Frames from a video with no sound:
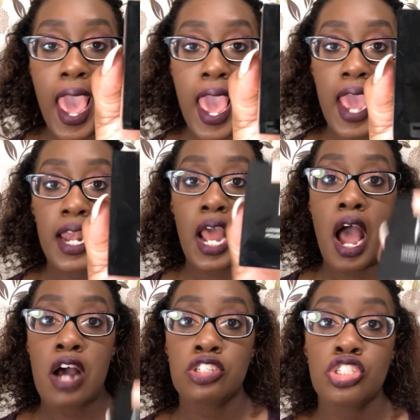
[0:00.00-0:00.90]
And
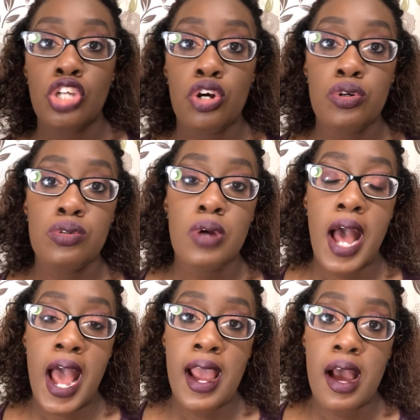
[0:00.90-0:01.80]
also,
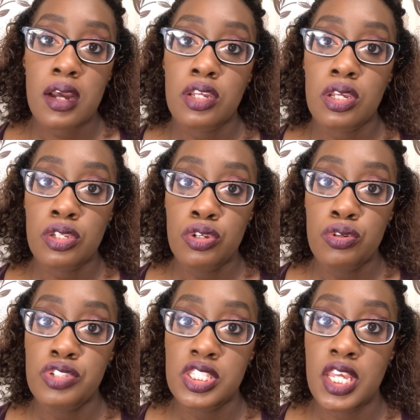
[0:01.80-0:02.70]
I
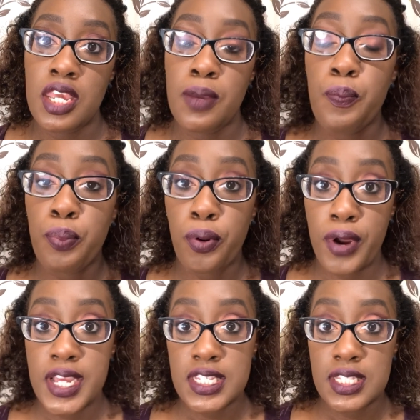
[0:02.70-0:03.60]
use the
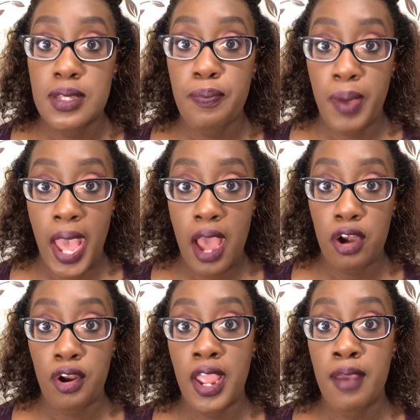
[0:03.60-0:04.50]
Press
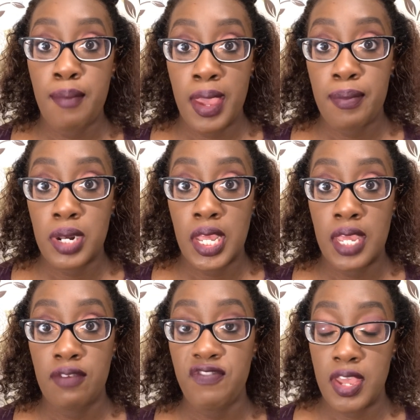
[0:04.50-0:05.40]
Powder in
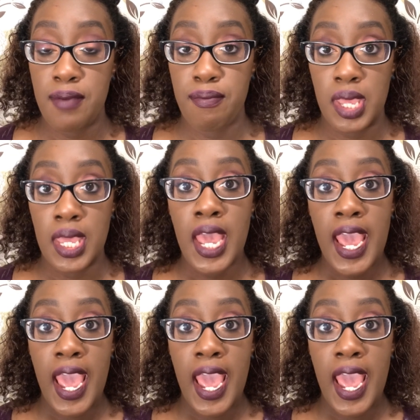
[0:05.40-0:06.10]
Maybelline Fit Me.